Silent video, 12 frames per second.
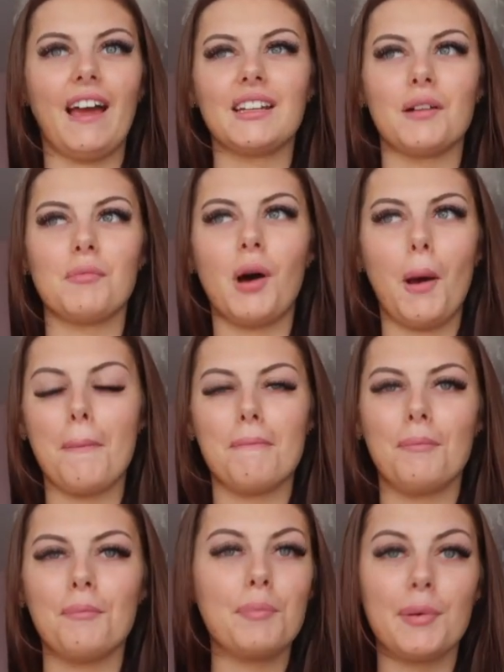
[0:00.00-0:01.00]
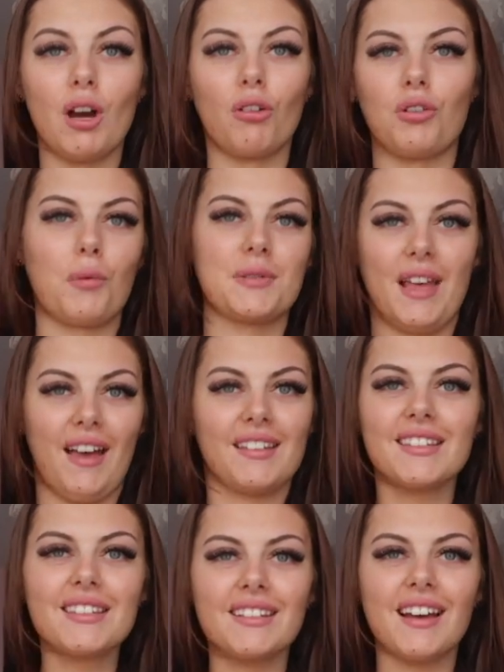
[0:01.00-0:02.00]
am beyond
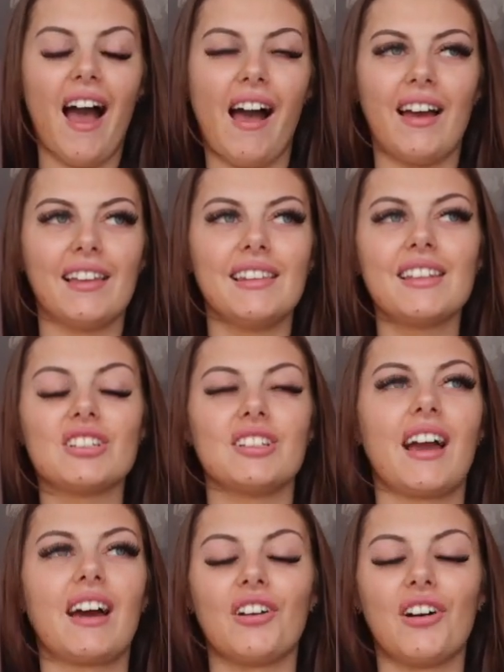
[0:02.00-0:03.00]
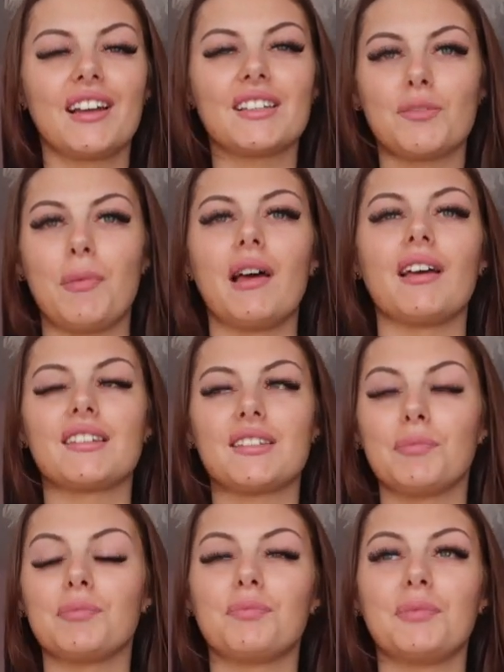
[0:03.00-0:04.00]
obsessed. I literally cannot
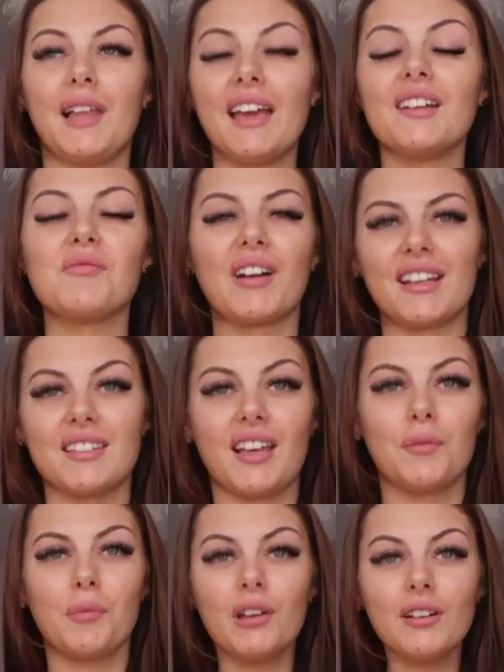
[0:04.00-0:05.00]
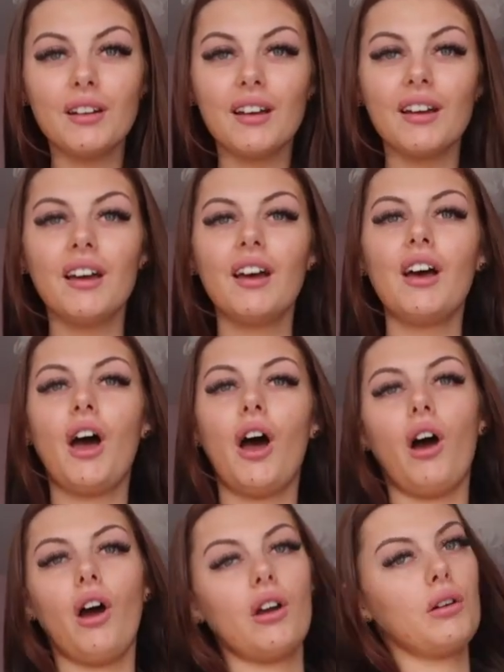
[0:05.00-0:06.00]
explain my excitement.
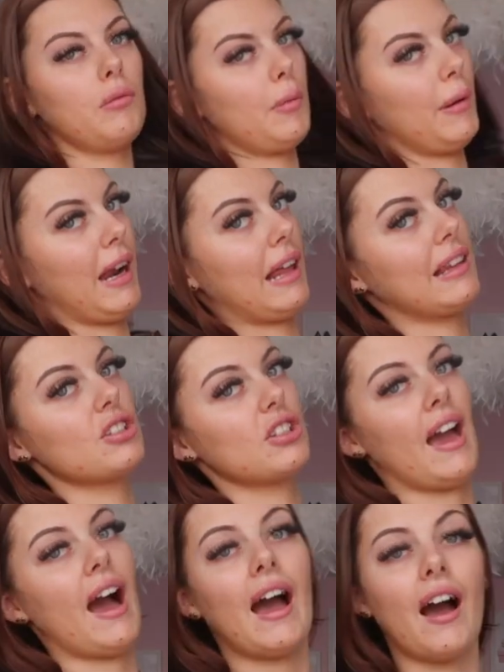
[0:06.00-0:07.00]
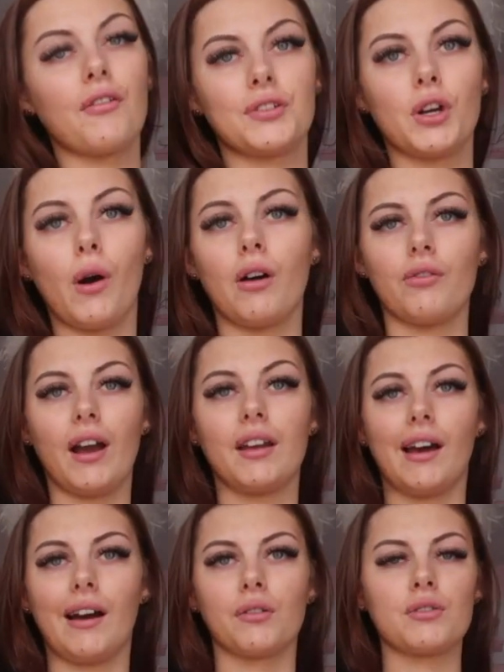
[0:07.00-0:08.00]
But I have to go out
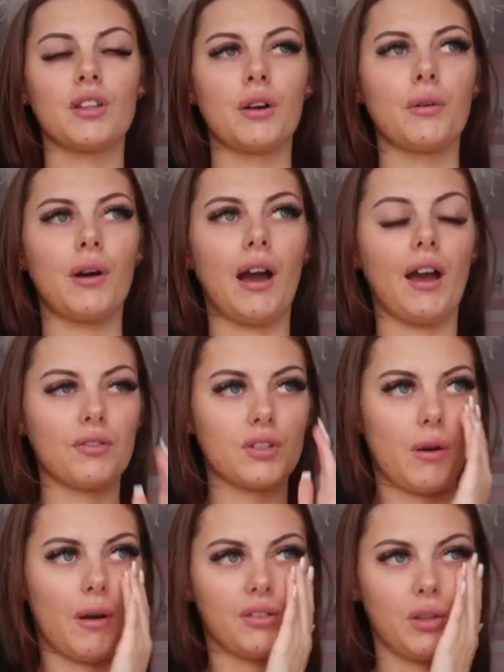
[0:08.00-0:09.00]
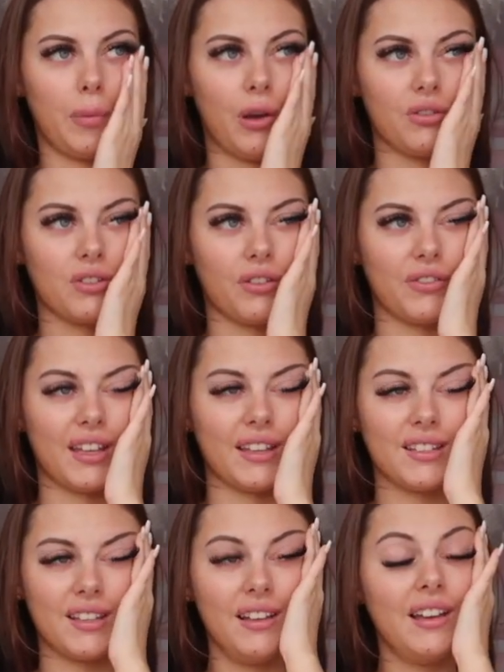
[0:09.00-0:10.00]
right now, so I have to go out to the post
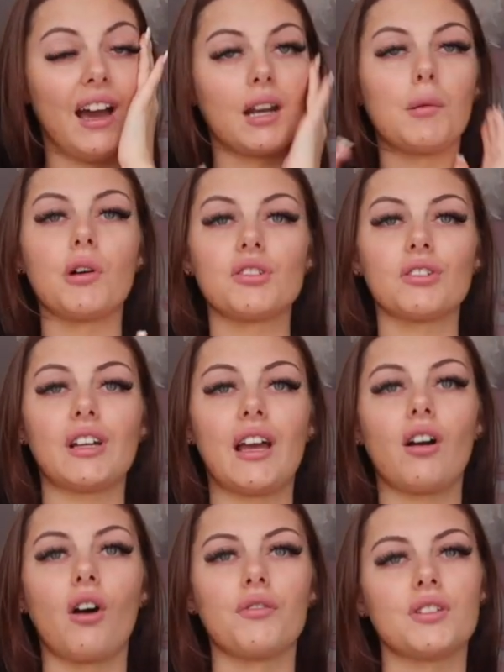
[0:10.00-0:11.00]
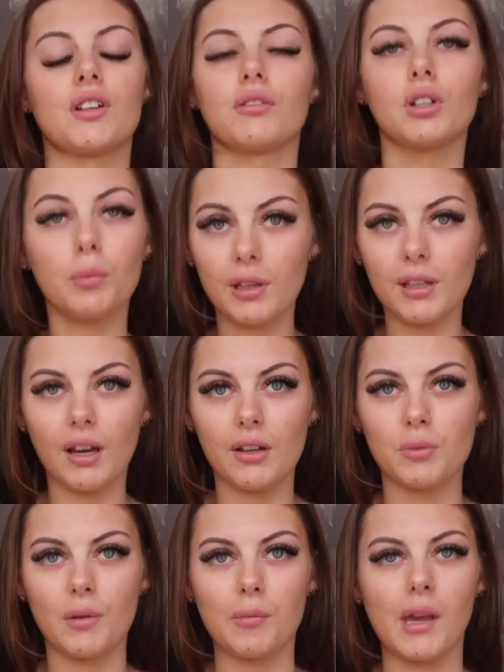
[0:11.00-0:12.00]
office, and I'm also going to get a coffee, so I'm going to bring you
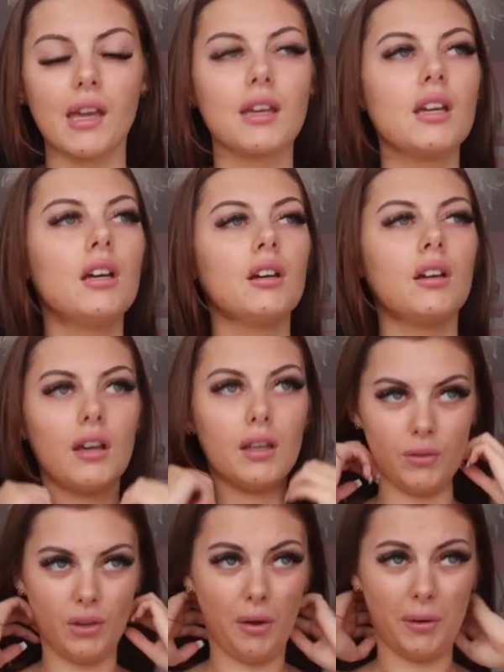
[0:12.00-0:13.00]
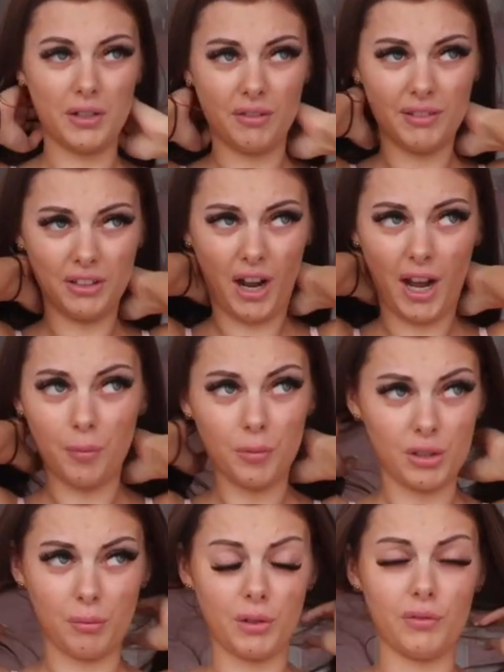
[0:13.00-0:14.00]
guys with me, even though I don't really know how
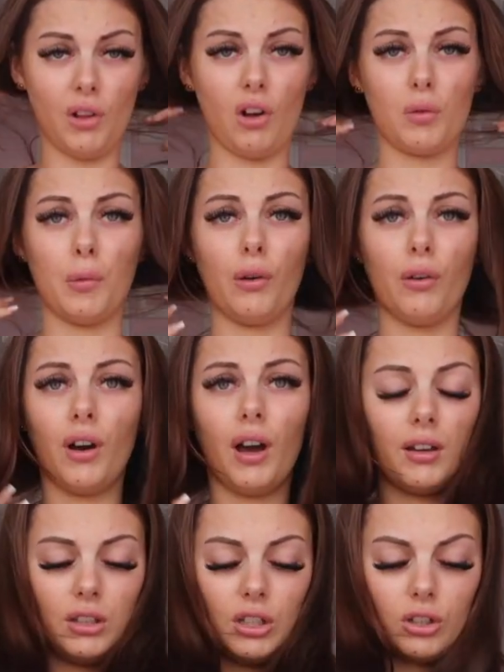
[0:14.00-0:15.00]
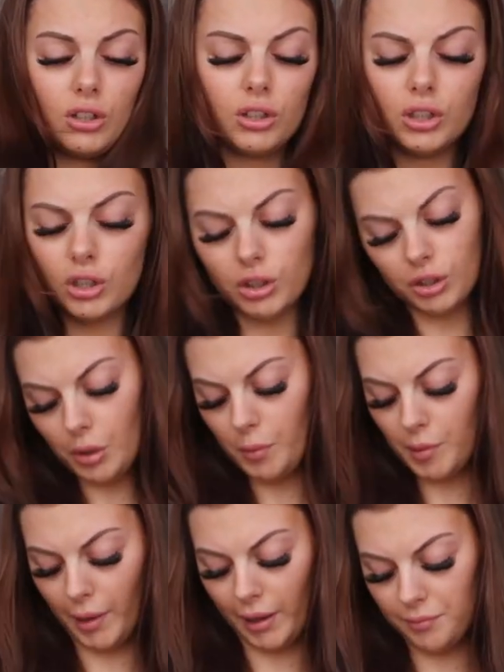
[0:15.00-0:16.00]
much I'm going to vlog, but you're going to come
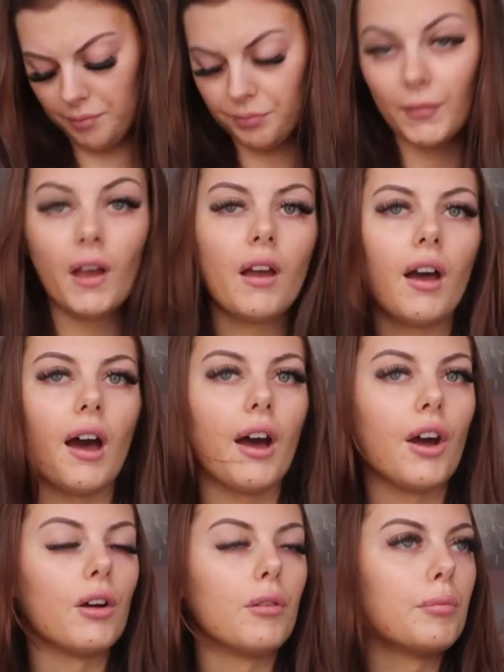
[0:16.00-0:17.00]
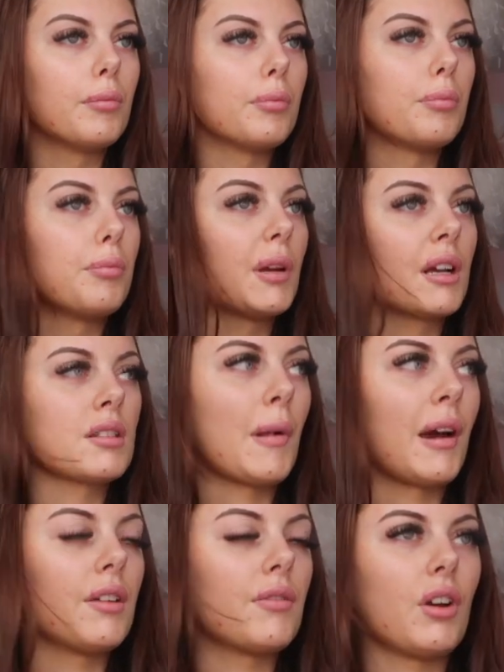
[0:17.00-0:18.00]
with me, because I
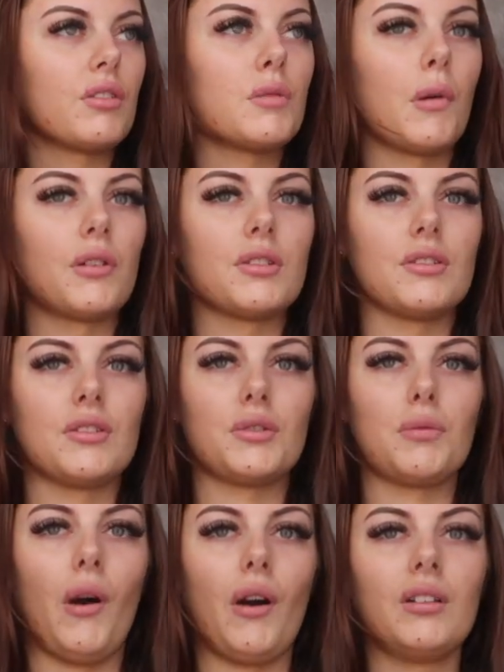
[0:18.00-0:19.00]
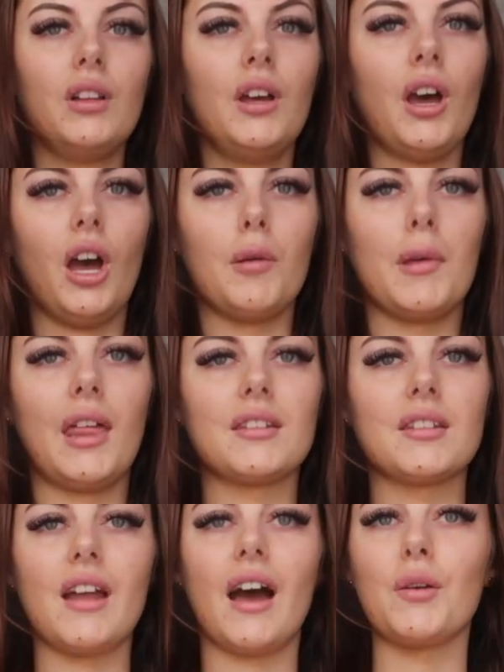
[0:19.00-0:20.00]
might even go to Morrison's as well. And then
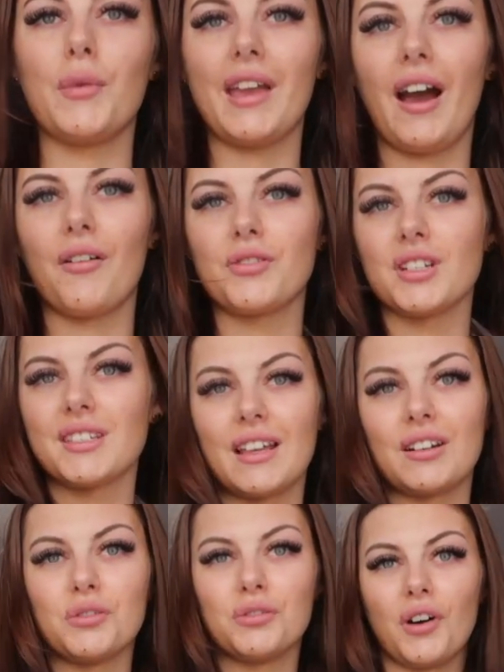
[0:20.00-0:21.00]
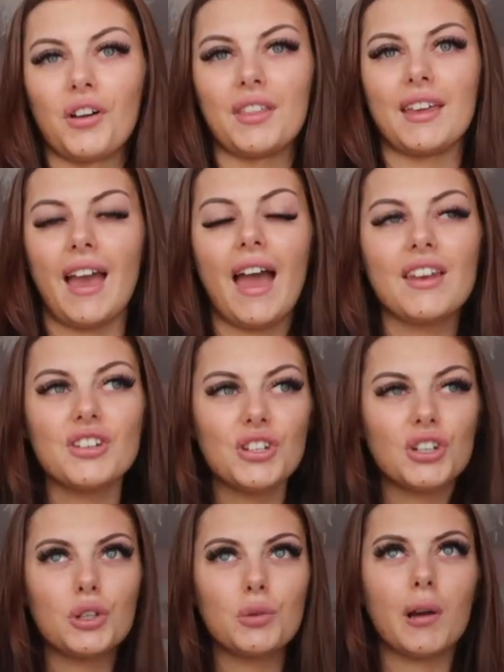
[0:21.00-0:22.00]
tonight we have to set up for the hen
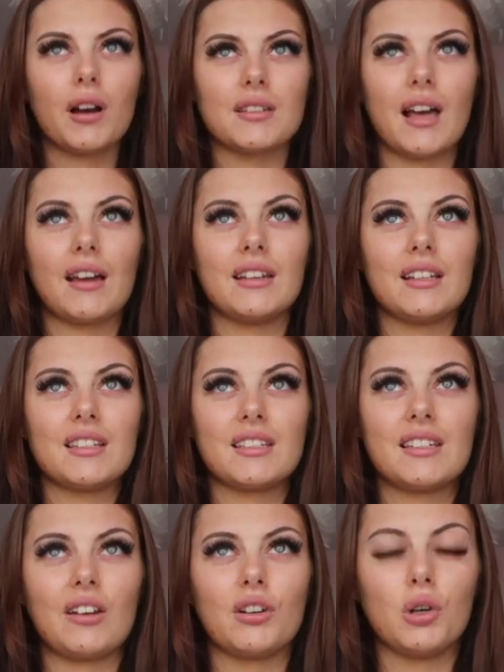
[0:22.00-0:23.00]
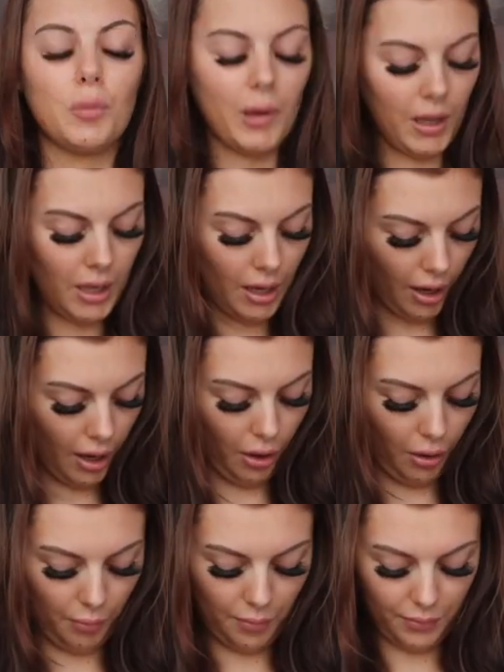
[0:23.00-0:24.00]
do, because I need to set up
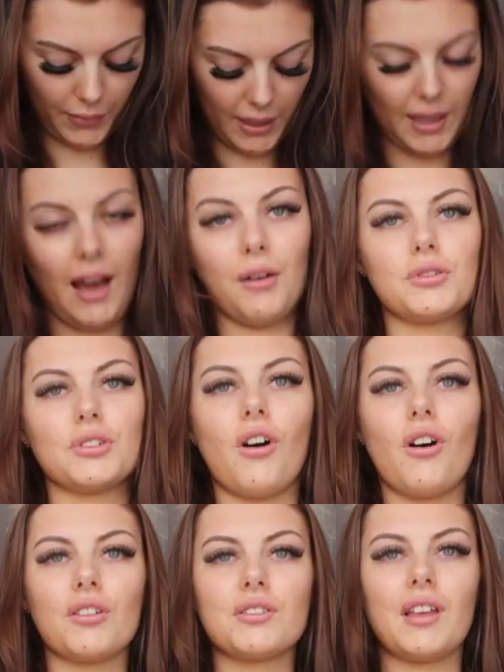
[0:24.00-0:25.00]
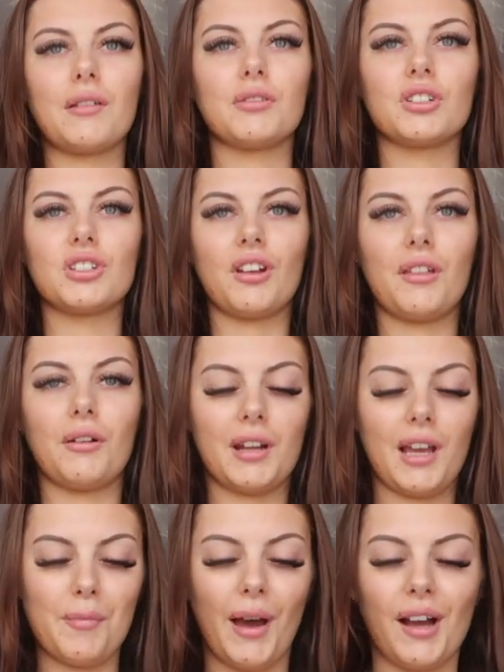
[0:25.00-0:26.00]
the outdoors, so I'm going to show you that
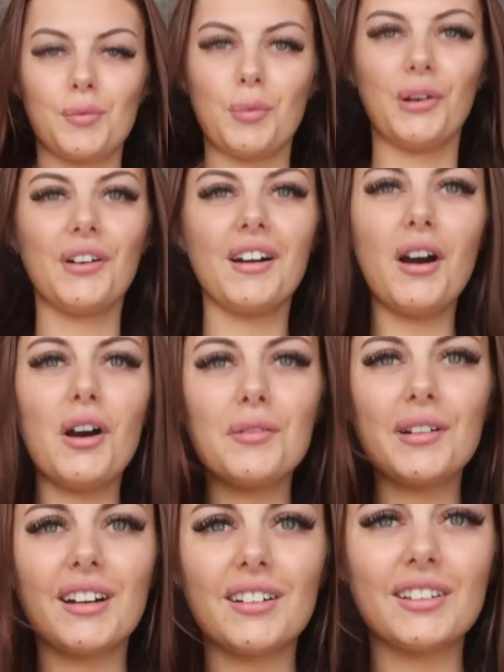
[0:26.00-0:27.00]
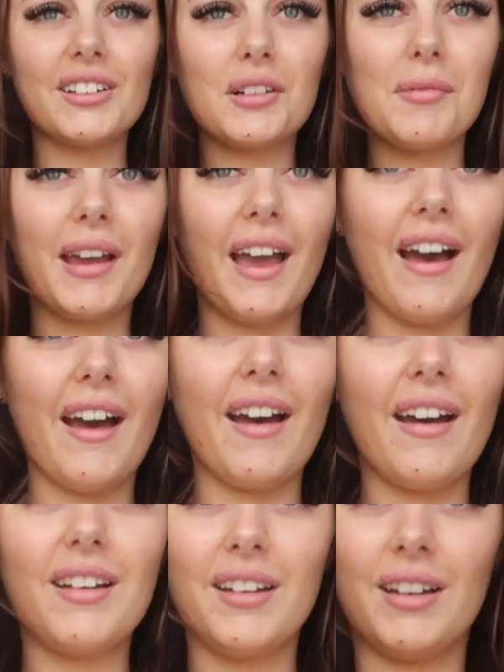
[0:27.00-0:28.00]
when I get back. But oh my god, look at my
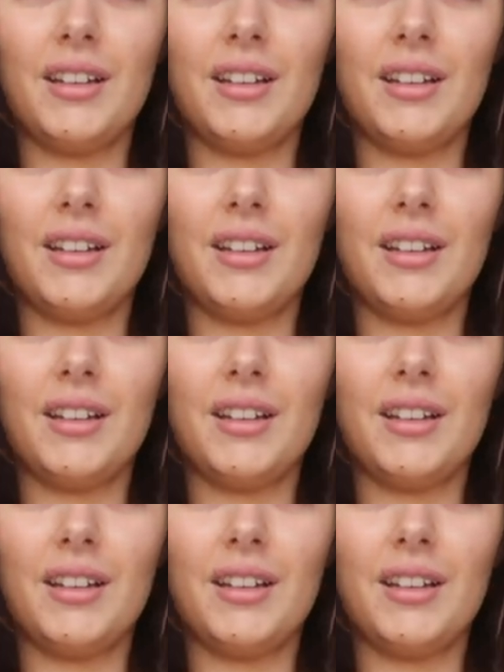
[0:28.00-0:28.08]
hair.